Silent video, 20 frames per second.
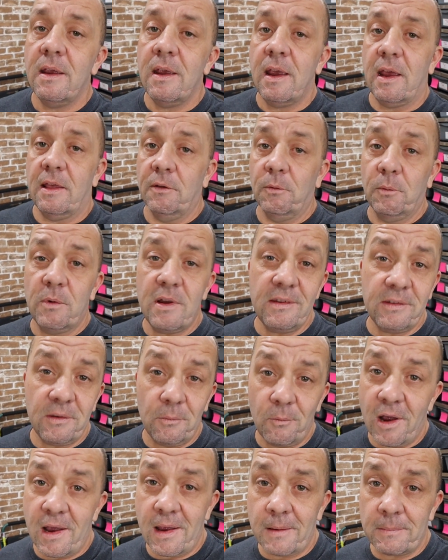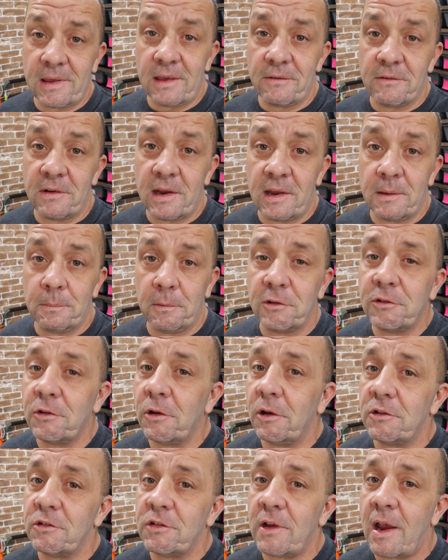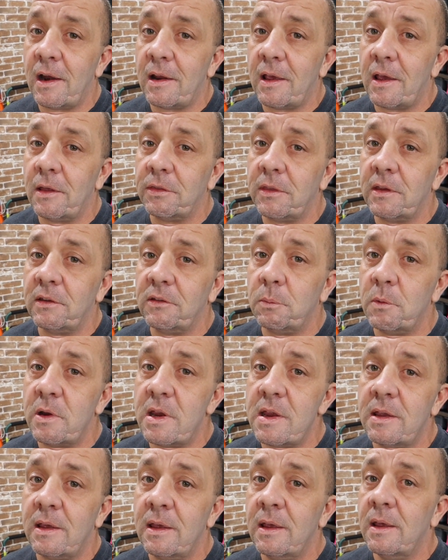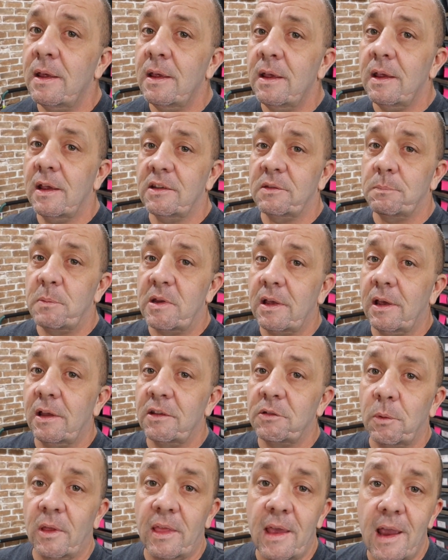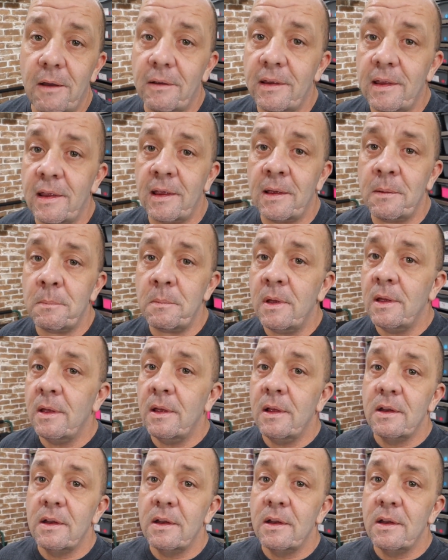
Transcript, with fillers: And the reason why I'm giving him the shirt shout out this week is because without him,